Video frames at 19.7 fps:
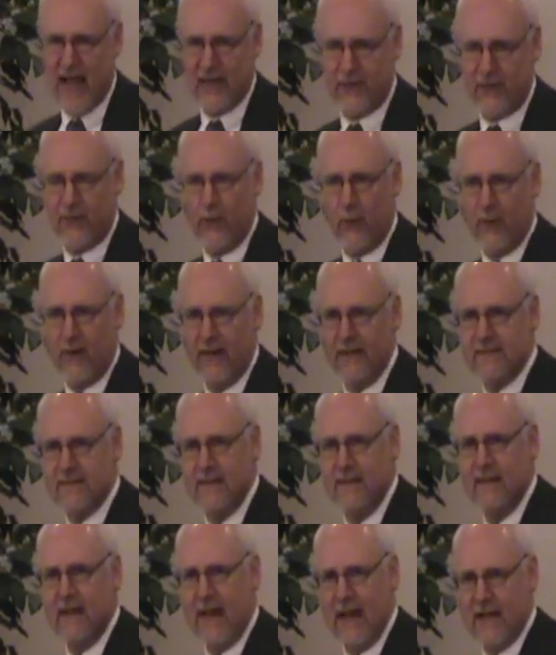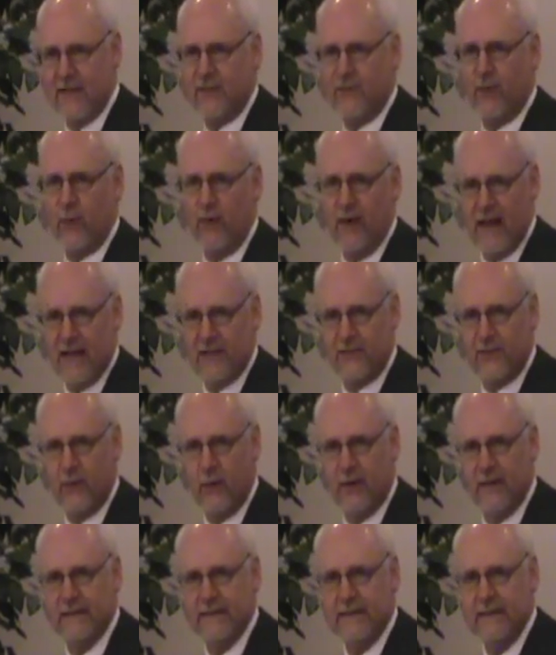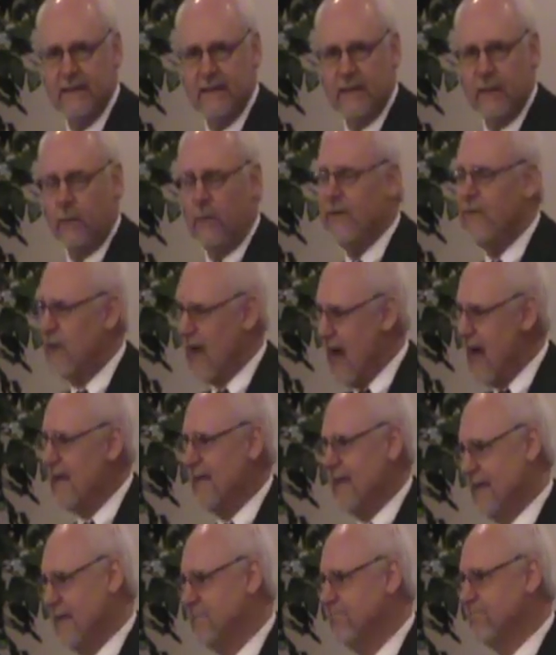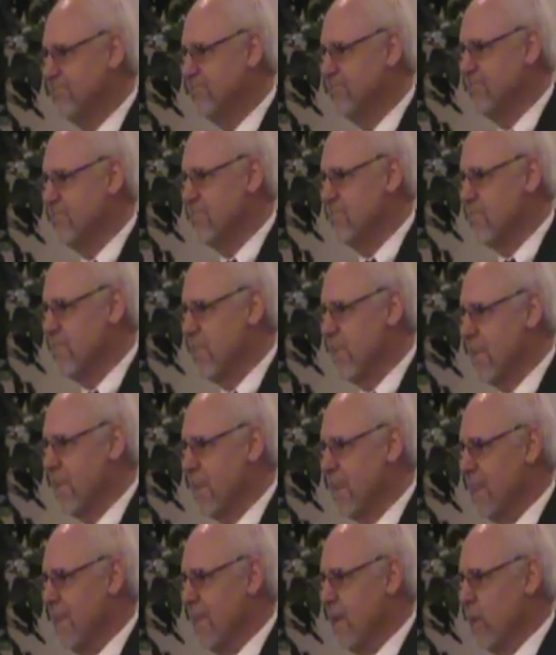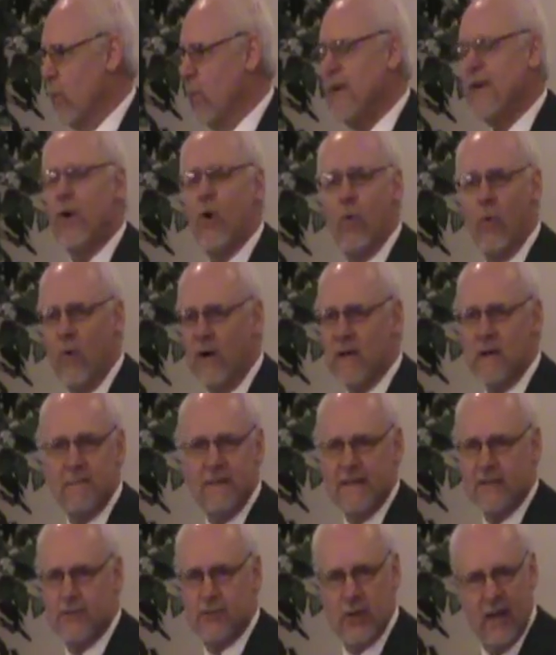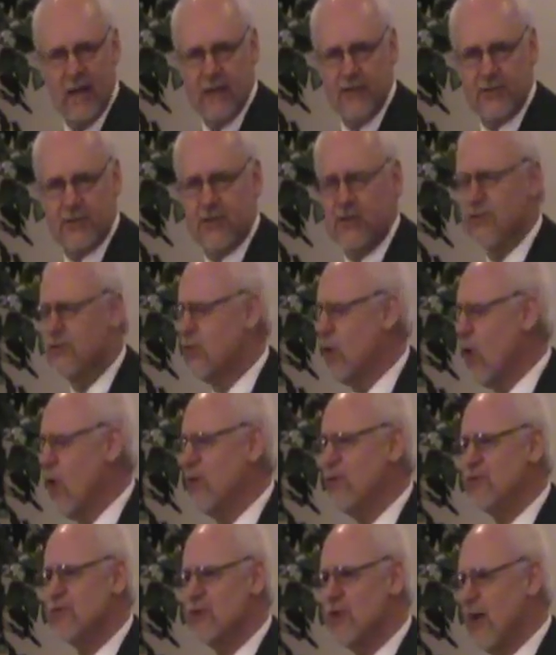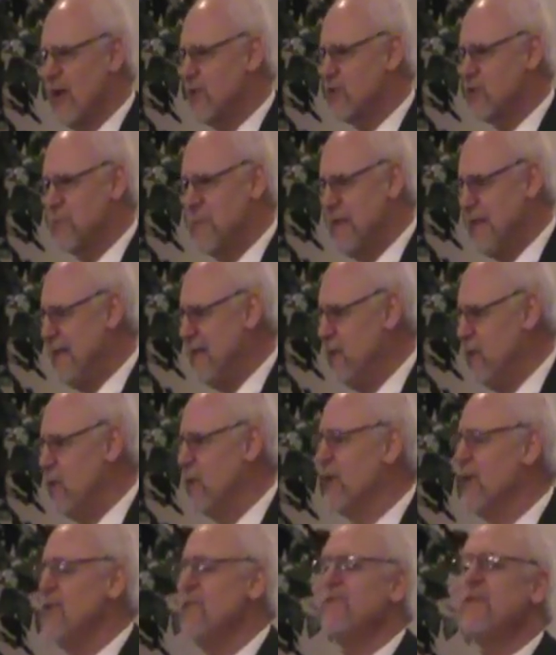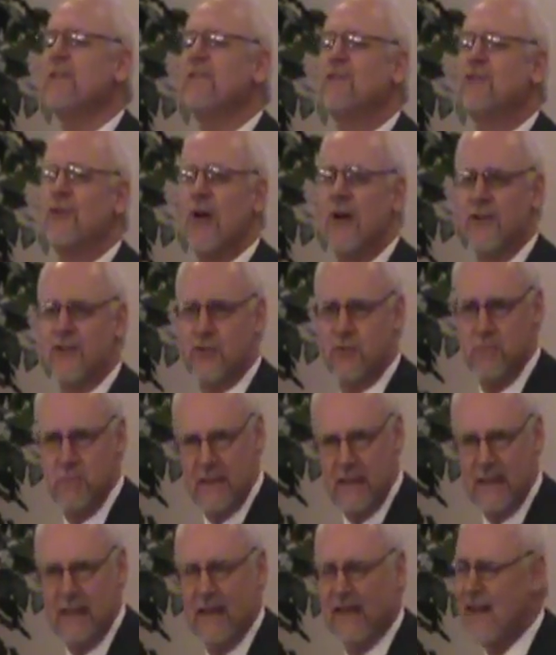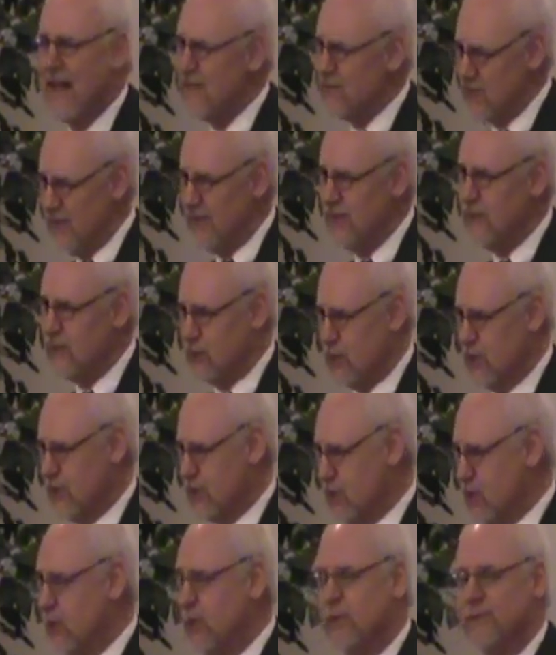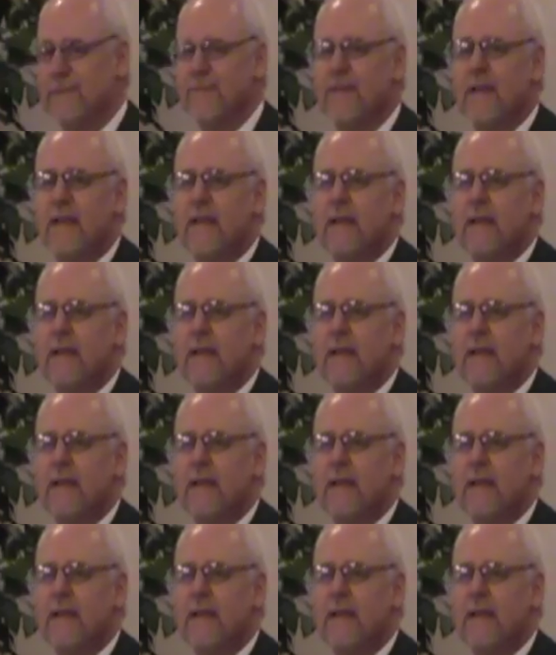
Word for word: asked for it, asked for it, asked for it, we've gotten it. We don't want to be judged. Don't judge me. Who are you to judge me? And that's in the church too.